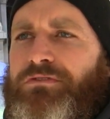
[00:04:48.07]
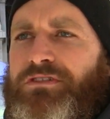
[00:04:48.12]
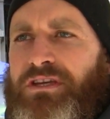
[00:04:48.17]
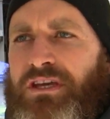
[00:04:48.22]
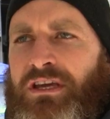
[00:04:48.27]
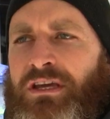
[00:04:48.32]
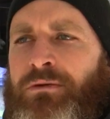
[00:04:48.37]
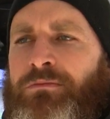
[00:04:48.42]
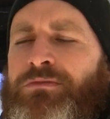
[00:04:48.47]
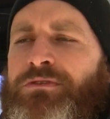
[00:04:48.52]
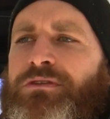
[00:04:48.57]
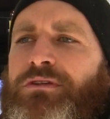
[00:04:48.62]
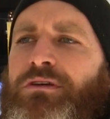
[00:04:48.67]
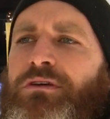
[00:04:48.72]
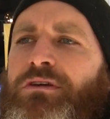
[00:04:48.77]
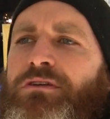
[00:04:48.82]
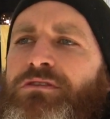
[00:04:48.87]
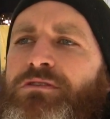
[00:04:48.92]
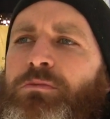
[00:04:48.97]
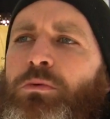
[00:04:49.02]
teams,
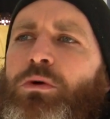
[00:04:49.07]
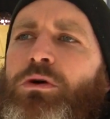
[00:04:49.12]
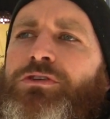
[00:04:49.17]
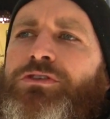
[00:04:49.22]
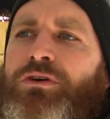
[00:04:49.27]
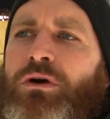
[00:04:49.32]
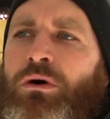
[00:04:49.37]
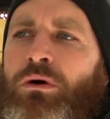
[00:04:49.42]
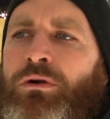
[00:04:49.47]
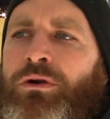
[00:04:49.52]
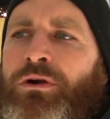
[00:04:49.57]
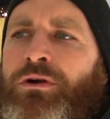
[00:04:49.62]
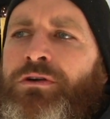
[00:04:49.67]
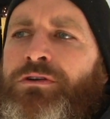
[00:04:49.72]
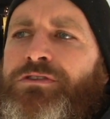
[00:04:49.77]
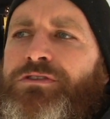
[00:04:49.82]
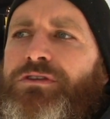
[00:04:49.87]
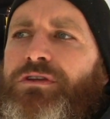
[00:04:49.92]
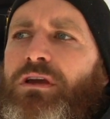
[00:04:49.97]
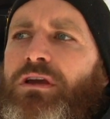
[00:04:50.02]
the sports
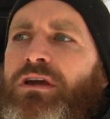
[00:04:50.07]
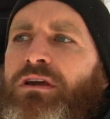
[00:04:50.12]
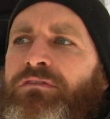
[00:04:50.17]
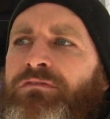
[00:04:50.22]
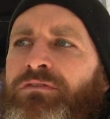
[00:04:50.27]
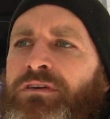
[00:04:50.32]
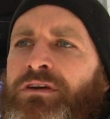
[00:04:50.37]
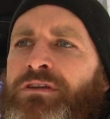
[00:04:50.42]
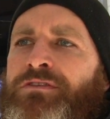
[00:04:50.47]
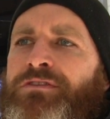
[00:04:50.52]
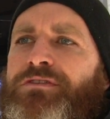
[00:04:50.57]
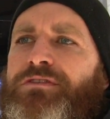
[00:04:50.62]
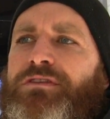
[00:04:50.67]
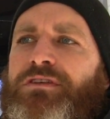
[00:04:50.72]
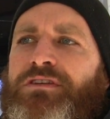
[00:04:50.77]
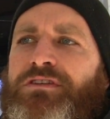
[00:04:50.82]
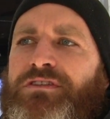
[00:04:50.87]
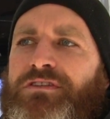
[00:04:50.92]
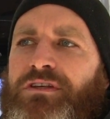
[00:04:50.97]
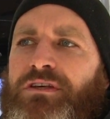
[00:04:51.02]
owners, convince
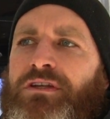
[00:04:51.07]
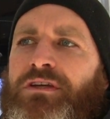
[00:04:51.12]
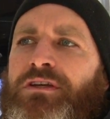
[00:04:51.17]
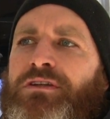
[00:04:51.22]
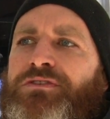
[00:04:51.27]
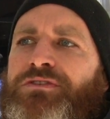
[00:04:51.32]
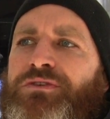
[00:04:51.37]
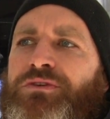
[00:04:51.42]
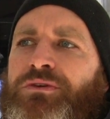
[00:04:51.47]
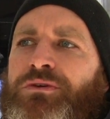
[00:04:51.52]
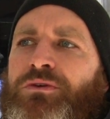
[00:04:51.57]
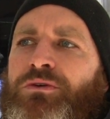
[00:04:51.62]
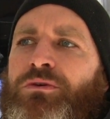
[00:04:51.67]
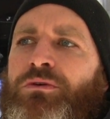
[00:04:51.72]
the city to